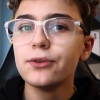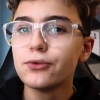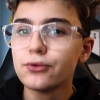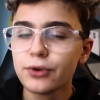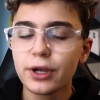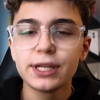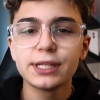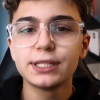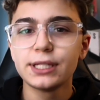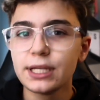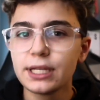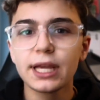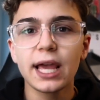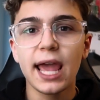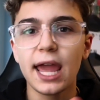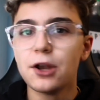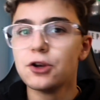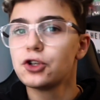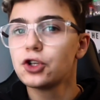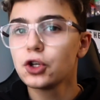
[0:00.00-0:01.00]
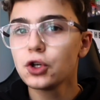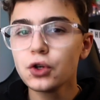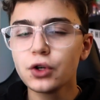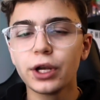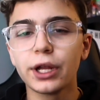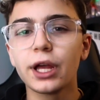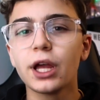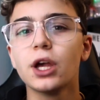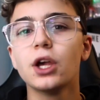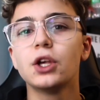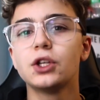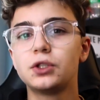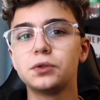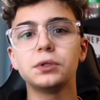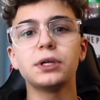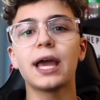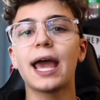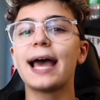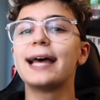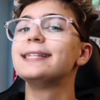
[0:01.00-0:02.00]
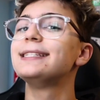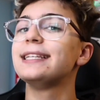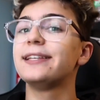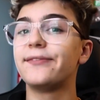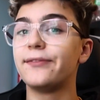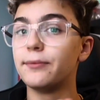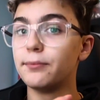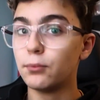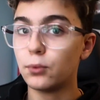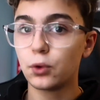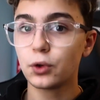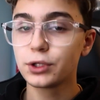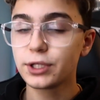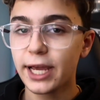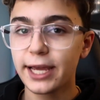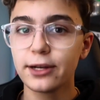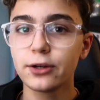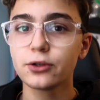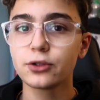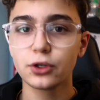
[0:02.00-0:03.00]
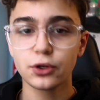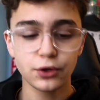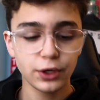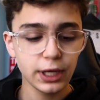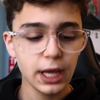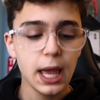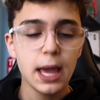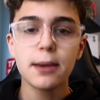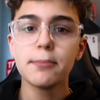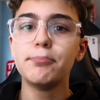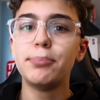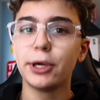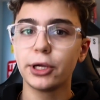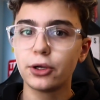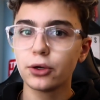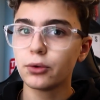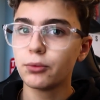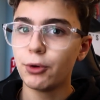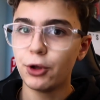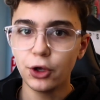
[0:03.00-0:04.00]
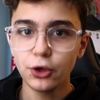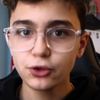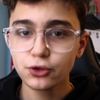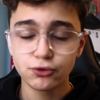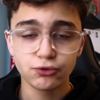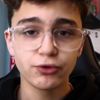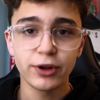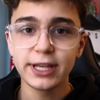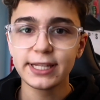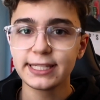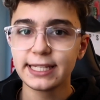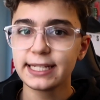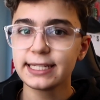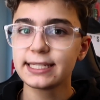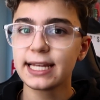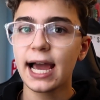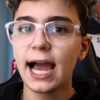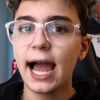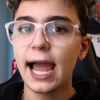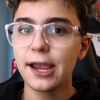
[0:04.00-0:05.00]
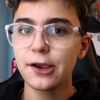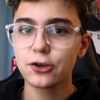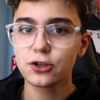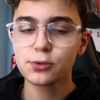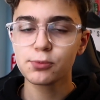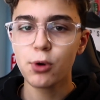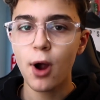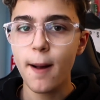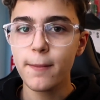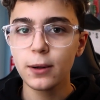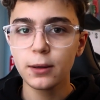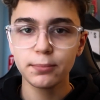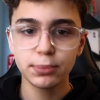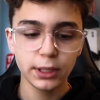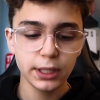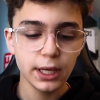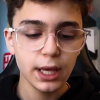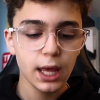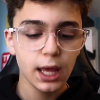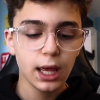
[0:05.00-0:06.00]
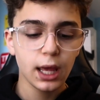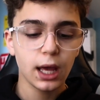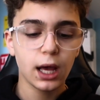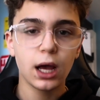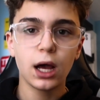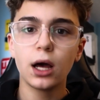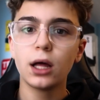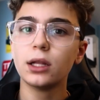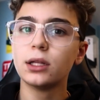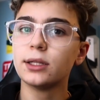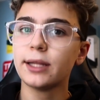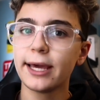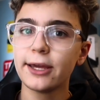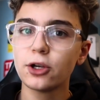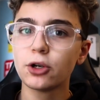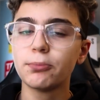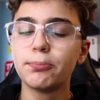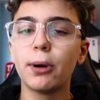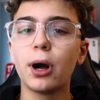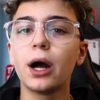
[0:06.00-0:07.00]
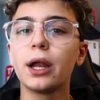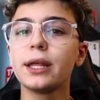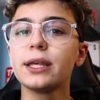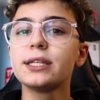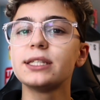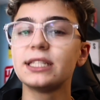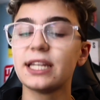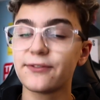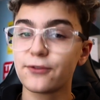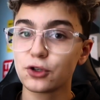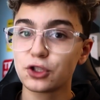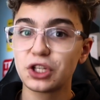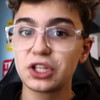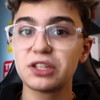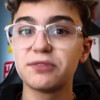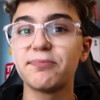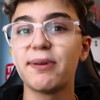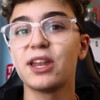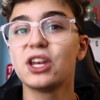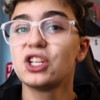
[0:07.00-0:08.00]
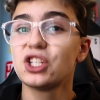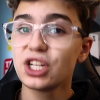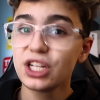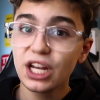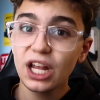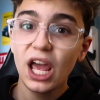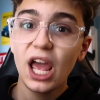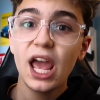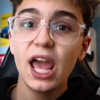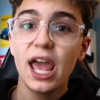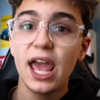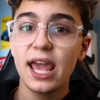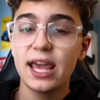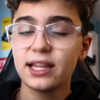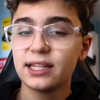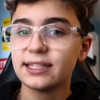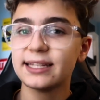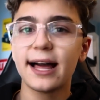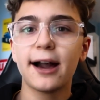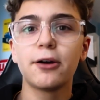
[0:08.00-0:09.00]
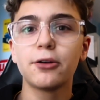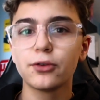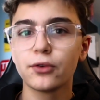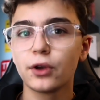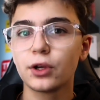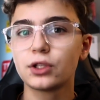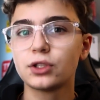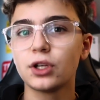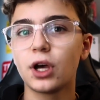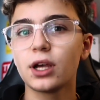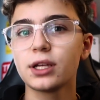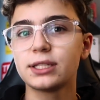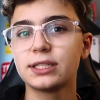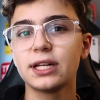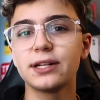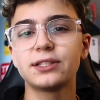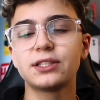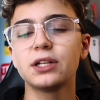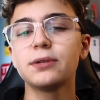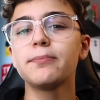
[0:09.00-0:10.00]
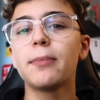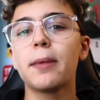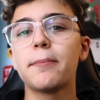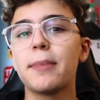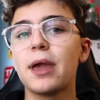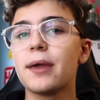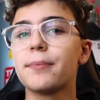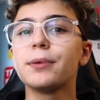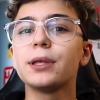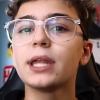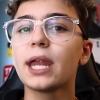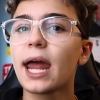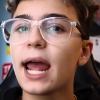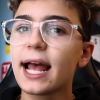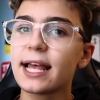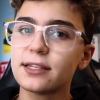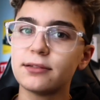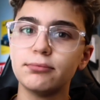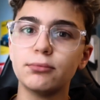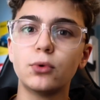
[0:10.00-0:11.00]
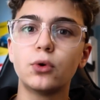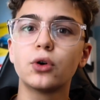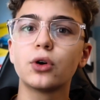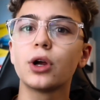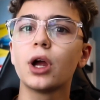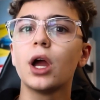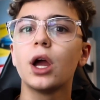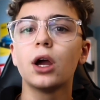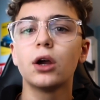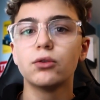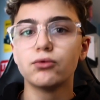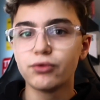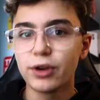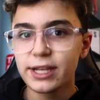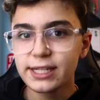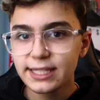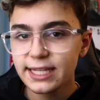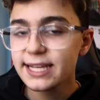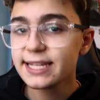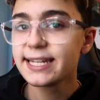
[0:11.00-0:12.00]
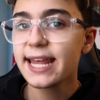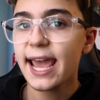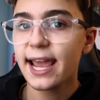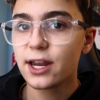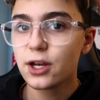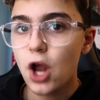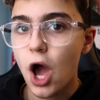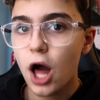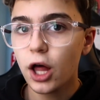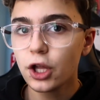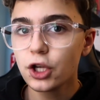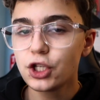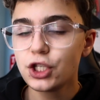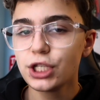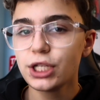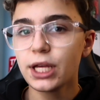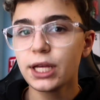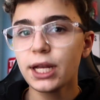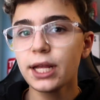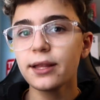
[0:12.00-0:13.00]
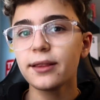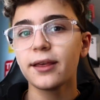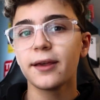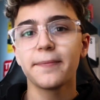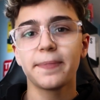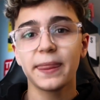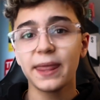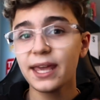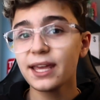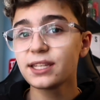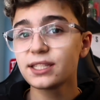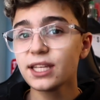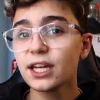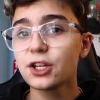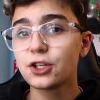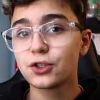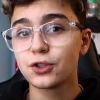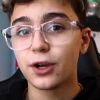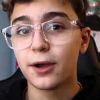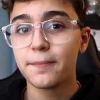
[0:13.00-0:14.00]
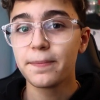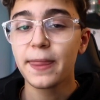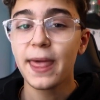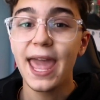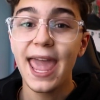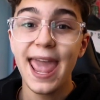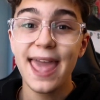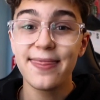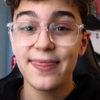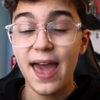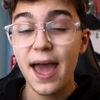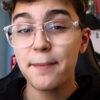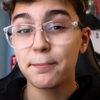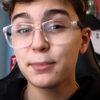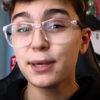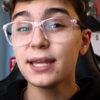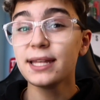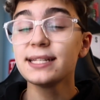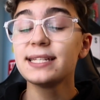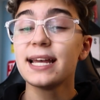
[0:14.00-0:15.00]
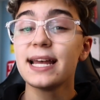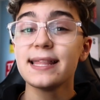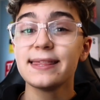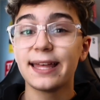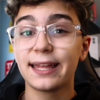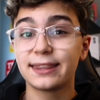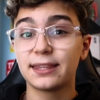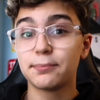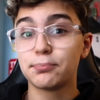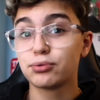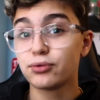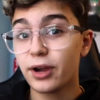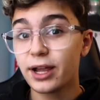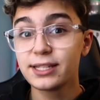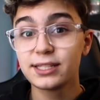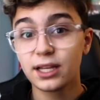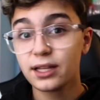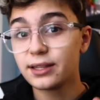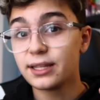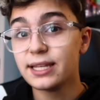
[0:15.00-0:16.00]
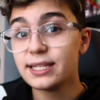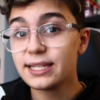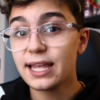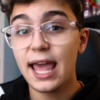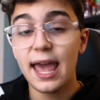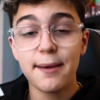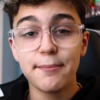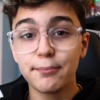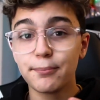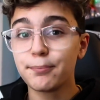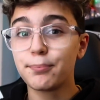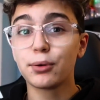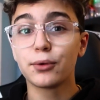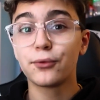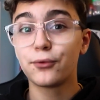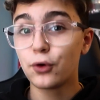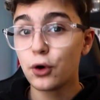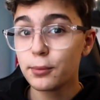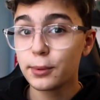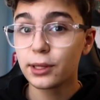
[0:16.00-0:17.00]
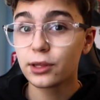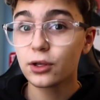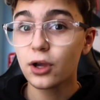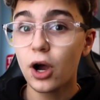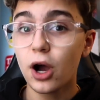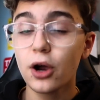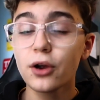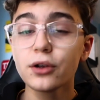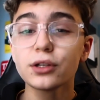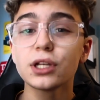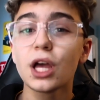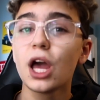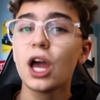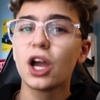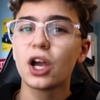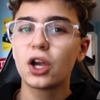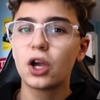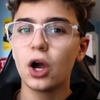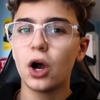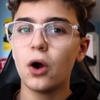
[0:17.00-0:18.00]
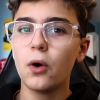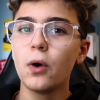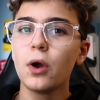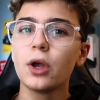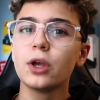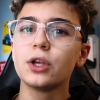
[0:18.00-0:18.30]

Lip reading: racing, and turning. So it has even more tighter turning, bigger wheels, racing tires probably, lighter body, stiffer suspension, a louder exhaust system. Maybe it has more racing technology in it, etc. And that means that the price on these M performance cars go